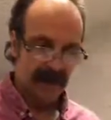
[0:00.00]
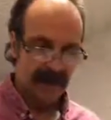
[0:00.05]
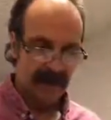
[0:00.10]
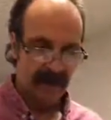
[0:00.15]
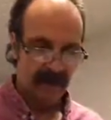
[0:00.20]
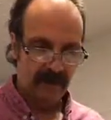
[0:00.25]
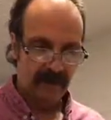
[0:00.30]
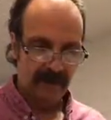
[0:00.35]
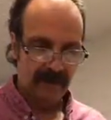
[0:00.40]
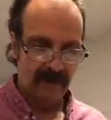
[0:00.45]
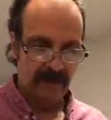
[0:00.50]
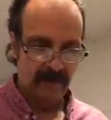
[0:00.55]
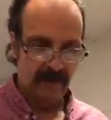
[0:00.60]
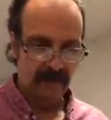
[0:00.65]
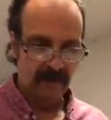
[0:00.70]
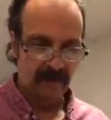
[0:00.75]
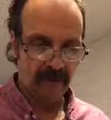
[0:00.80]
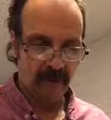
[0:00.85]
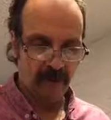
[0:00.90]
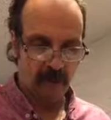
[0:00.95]
Okay, wait for that
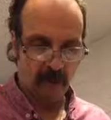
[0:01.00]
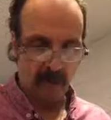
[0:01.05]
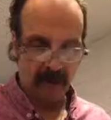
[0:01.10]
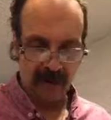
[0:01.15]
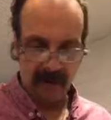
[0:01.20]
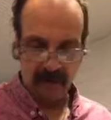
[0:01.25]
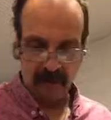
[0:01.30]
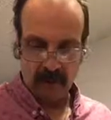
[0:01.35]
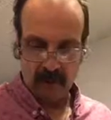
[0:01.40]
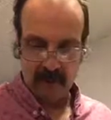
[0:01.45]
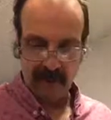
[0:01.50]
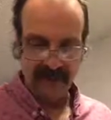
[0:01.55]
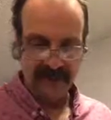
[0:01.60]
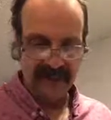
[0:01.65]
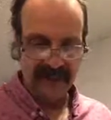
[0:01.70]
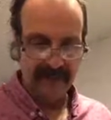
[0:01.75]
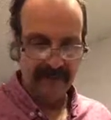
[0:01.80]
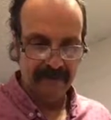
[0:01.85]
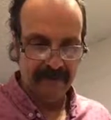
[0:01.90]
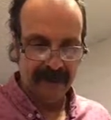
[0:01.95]
roaring boil
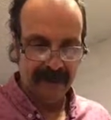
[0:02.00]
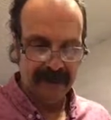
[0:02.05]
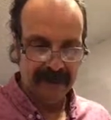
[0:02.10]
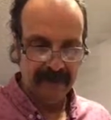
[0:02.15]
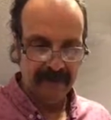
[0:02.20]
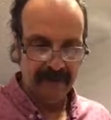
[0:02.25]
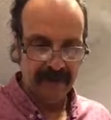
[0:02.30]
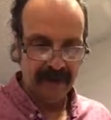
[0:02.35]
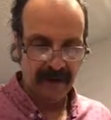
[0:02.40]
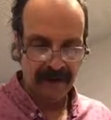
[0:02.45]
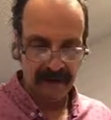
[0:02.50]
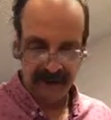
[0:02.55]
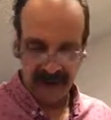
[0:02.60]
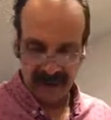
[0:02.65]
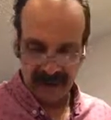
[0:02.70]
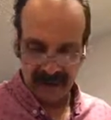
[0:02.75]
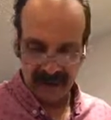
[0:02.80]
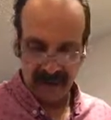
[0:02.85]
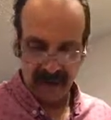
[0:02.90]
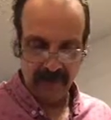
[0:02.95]
to get back up there just
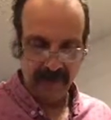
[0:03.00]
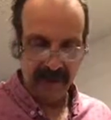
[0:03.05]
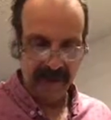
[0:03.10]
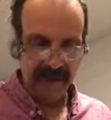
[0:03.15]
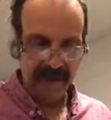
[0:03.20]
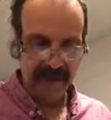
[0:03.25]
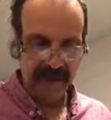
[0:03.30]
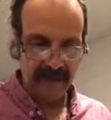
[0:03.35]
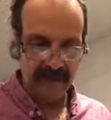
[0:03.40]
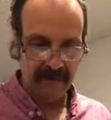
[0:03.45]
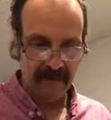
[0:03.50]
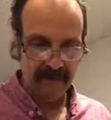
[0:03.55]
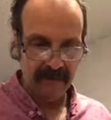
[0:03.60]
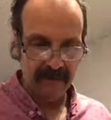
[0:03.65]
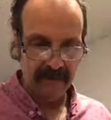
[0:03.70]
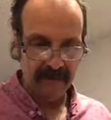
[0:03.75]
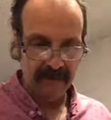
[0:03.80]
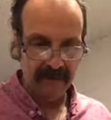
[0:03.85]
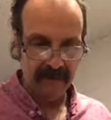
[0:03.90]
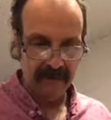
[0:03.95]
a little bit, and then